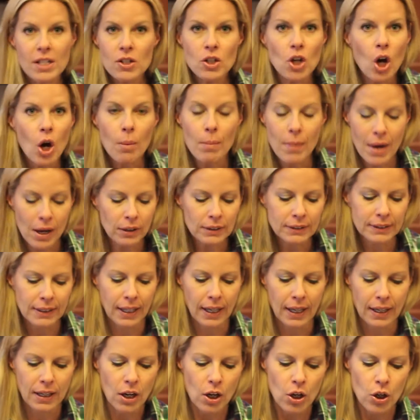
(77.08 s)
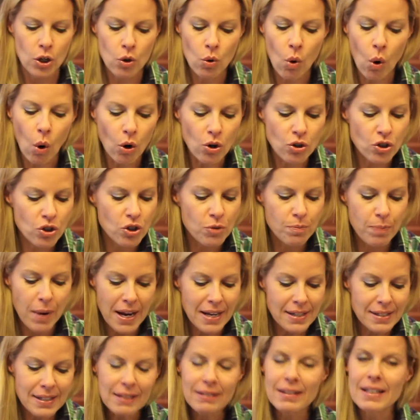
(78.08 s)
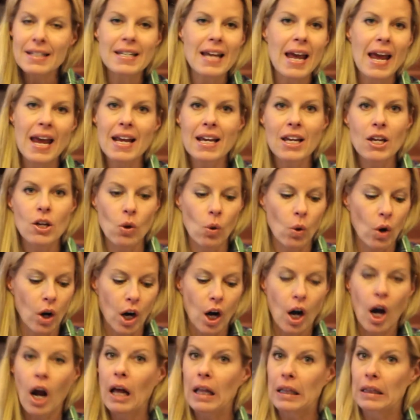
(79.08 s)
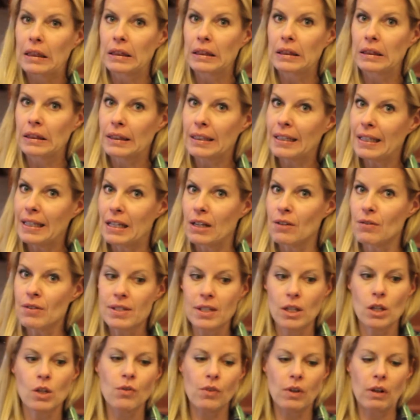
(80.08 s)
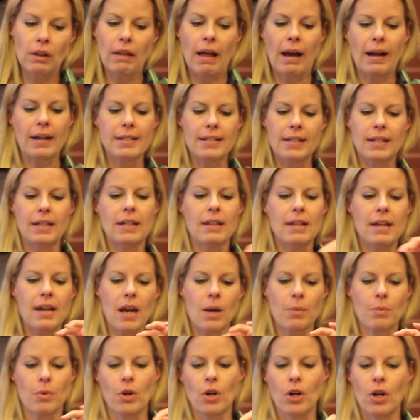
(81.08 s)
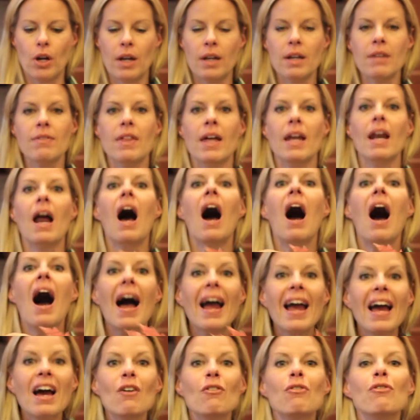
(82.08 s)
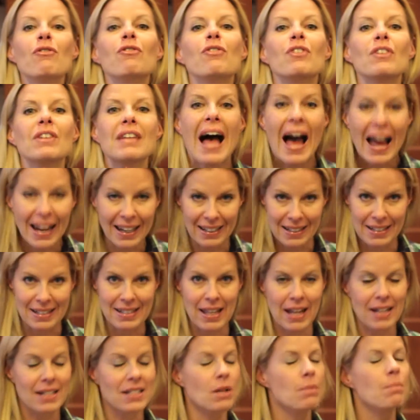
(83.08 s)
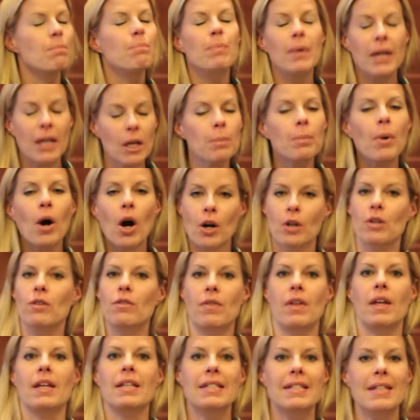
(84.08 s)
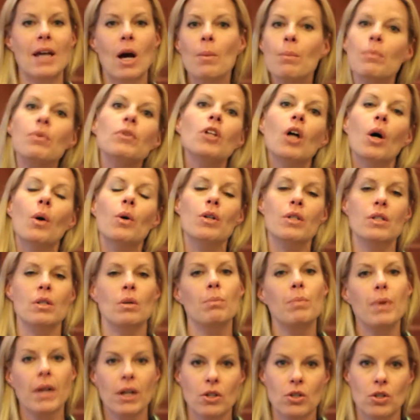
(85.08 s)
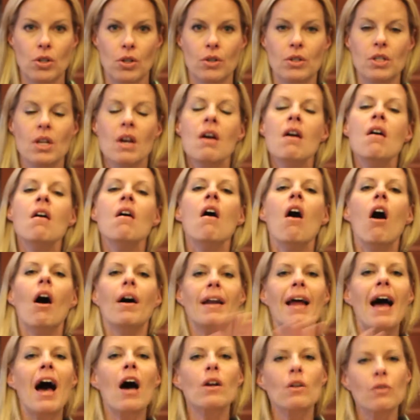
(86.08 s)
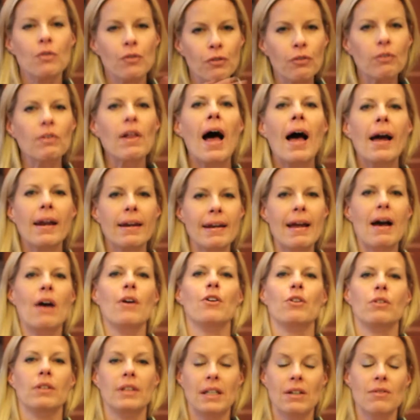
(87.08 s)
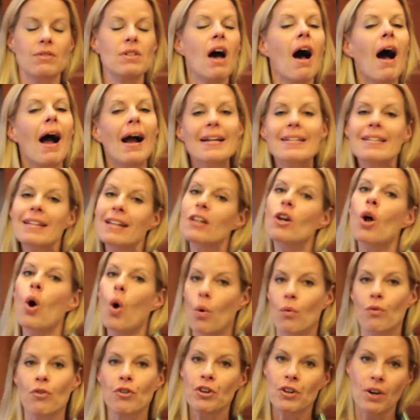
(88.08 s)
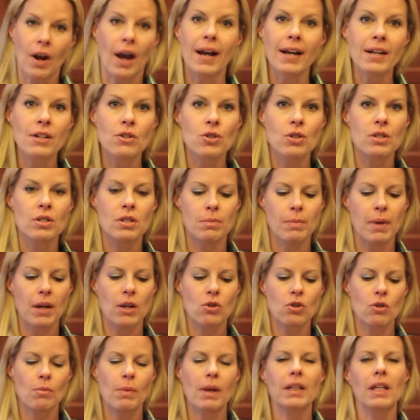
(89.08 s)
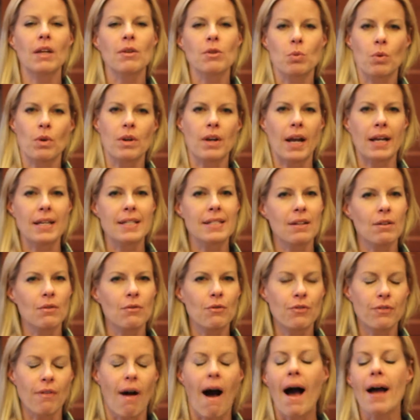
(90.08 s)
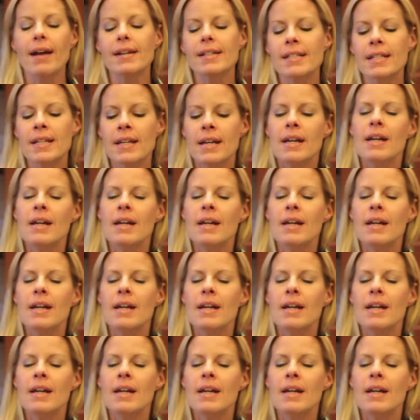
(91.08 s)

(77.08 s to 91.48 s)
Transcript: it's all melted, you basically take your leaves that you've collected in the neighborhood that I have flattened. That's a big part of this. Down below are some pictures on how to flatten out your leaves. I did it overnight just to make sure my leaves were nice and flat.